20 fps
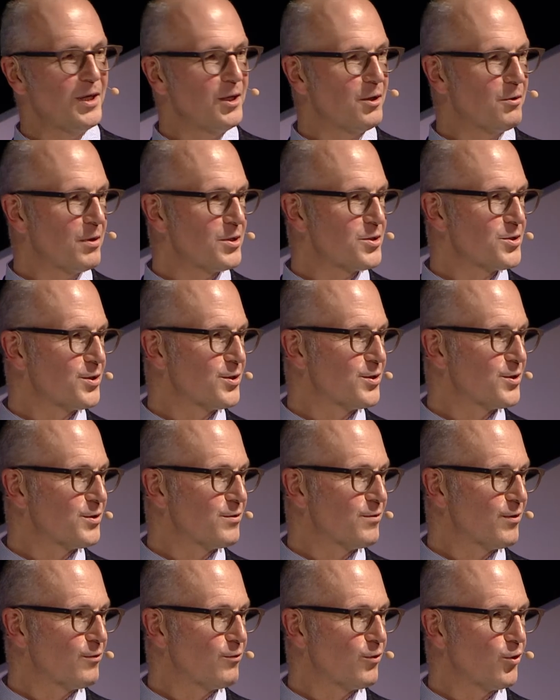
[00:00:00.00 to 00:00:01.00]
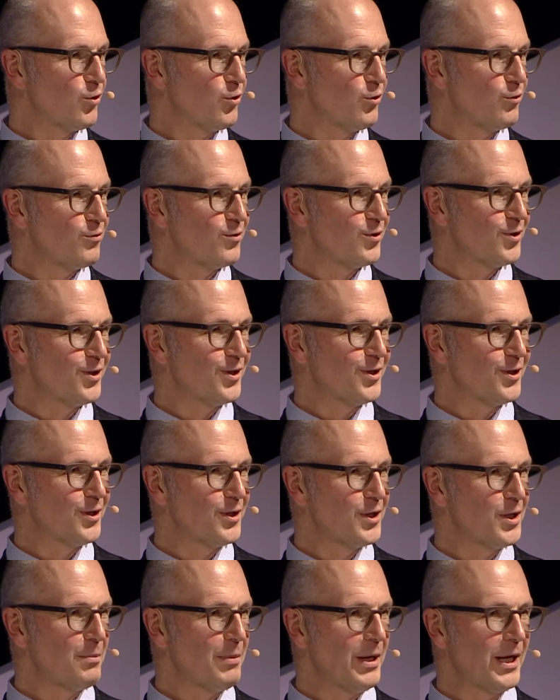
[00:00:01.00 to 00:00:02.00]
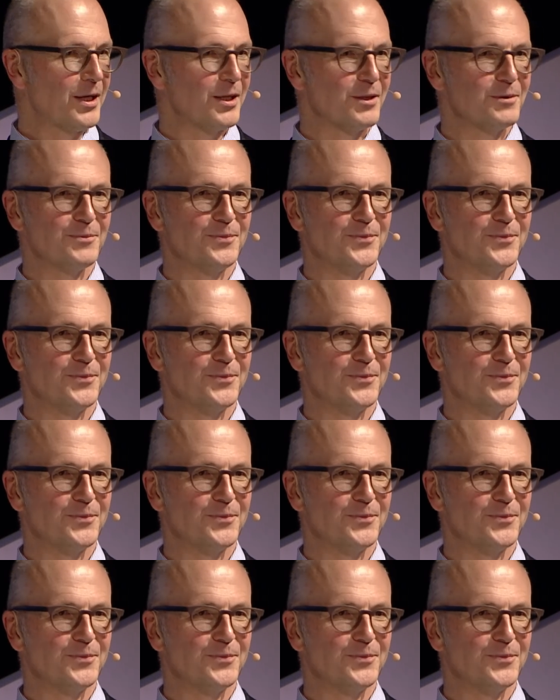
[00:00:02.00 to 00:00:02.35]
questions for the floor for the panel?